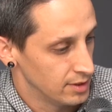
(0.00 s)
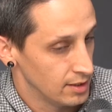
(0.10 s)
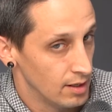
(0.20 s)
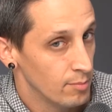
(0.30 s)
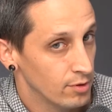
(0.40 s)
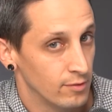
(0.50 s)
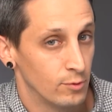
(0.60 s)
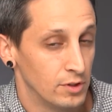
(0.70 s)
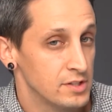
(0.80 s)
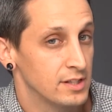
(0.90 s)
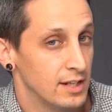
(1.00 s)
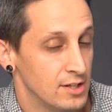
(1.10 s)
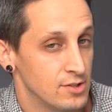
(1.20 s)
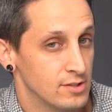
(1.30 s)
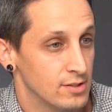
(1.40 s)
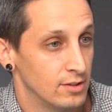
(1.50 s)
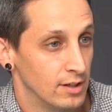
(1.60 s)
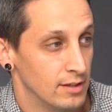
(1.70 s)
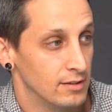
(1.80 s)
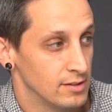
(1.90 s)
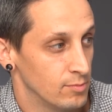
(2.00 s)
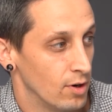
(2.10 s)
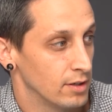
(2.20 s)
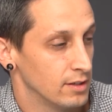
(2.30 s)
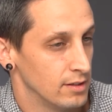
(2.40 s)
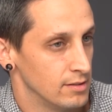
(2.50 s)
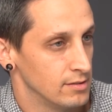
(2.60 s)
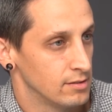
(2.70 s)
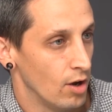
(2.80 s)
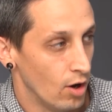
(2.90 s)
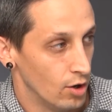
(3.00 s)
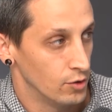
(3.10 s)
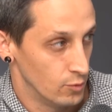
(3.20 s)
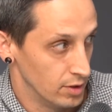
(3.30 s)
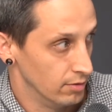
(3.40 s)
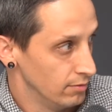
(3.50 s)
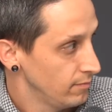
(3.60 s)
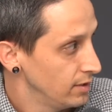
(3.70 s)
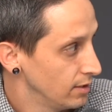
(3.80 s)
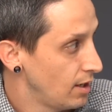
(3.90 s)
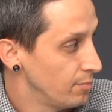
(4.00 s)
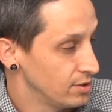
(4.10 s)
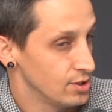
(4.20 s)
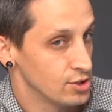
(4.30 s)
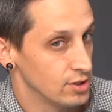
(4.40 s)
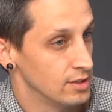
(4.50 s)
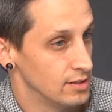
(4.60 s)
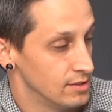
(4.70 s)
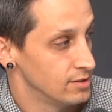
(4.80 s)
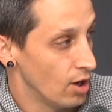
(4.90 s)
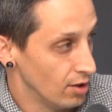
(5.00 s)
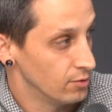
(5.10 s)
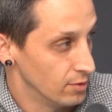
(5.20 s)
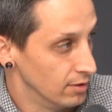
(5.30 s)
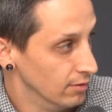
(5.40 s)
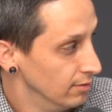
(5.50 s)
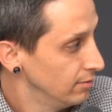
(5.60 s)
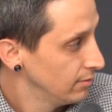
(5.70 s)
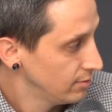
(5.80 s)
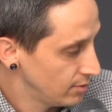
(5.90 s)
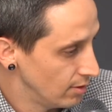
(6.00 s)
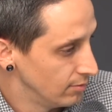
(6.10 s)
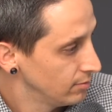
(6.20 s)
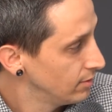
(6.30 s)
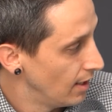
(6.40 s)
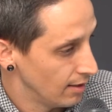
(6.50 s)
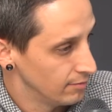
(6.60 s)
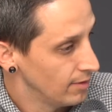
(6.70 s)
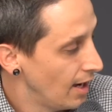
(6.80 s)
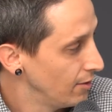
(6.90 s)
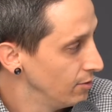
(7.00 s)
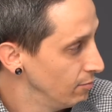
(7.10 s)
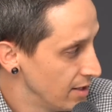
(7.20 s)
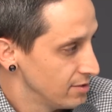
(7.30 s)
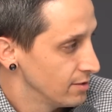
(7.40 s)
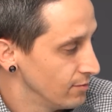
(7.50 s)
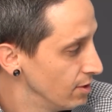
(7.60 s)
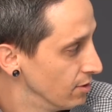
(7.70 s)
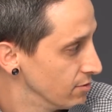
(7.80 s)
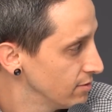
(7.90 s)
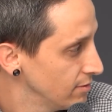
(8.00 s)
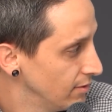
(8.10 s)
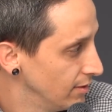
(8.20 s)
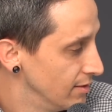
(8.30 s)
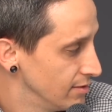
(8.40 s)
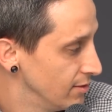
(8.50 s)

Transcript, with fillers: the number of real estate agents that are in this market is unreal. The competition Absolutely. is unreal. So yeah, how do you make six figures in cool. this